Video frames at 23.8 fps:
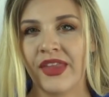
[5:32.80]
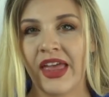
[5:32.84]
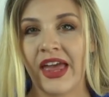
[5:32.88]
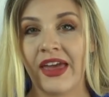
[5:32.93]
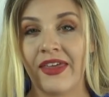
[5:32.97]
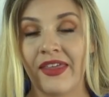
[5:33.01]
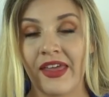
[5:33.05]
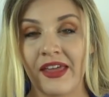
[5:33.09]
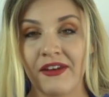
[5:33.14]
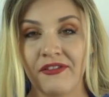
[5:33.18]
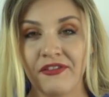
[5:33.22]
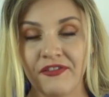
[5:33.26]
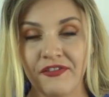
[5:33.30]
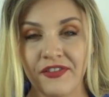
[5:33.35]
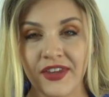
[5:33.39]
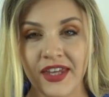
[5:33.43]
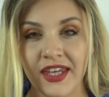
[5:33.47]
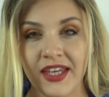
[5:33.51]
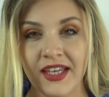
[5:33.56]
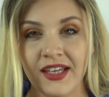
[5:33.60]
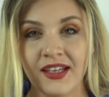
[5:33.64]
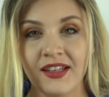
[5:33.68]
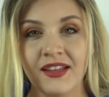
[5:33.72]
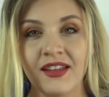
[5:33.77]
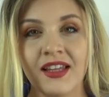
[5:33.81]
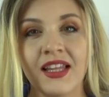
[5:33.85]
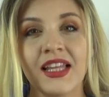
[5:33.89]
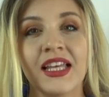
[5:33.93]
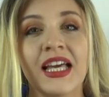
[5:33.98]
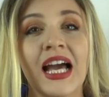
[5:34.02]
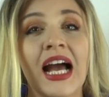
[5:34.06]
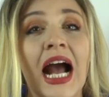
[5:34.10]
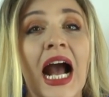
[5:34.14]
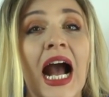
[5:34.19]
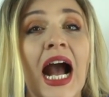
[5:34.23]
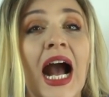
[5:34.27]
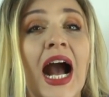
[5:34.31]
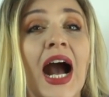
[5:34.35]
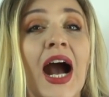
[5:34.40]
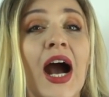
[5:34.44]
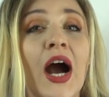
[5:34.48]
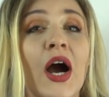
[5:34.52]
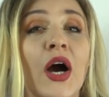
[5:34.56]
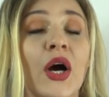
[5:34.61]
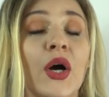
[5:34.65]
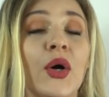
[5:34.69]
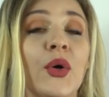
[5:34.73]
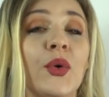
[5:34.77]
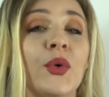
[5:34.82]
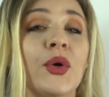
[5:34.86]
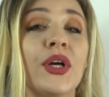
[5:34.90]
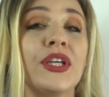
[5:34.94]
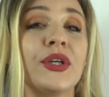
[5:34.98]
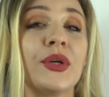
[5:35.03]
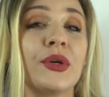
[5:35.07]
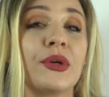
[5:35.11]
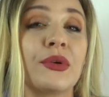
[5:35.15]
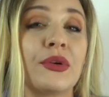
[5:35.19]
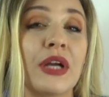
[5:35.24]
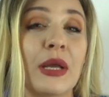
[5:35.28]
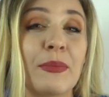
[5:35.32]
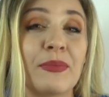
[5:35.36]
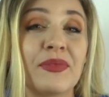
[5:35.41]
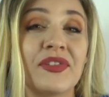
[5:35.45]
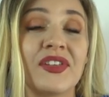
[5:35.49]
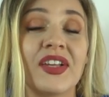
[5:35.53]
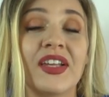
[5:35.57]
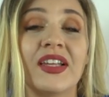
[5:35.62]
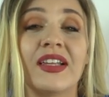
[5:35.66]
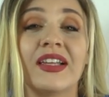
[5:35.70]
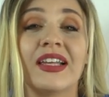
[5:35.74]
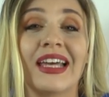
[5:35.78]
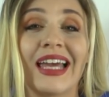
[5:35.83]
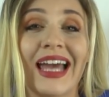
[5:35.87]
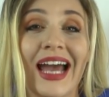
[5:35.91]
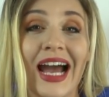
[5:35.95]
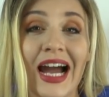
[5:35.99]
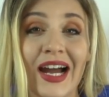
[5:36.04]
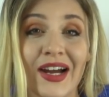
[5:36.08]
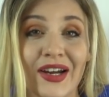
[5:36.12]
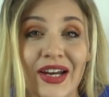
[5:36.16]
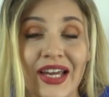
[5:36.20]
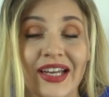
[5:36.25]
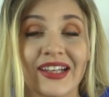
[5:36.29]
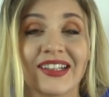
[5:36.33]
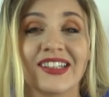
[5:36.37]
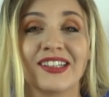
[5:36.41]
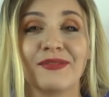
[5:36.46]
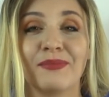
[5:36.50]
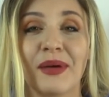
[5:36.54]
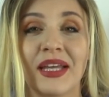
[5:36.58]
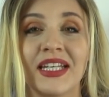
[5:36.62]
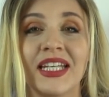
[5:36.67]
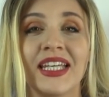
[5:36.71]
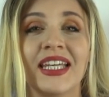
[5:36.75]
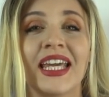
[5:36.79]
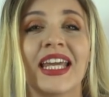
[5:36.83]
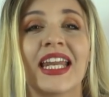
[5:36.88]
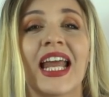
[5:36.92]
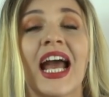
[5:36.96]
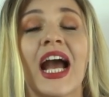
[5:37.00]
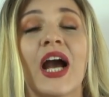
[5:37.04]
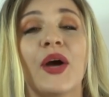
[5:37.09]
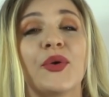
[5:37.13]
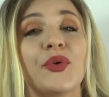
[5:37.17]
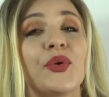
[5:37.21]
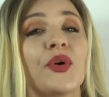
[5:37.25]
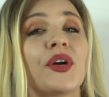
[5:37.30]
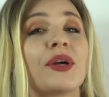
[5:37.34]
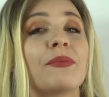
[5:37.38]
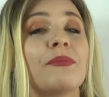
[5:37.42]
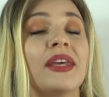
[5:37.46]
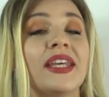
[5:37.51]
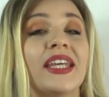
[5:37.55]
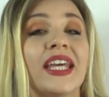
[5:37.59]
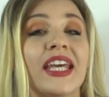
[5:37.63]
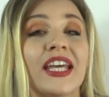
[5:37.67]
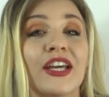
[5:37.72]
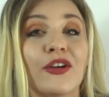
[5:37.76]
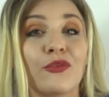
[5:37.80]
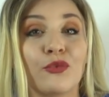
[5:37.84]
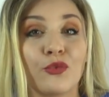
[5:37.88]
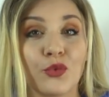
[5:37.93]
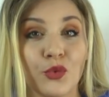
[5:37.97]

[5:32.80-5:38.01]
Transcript: and then feel how your ribs are expanding and how you are making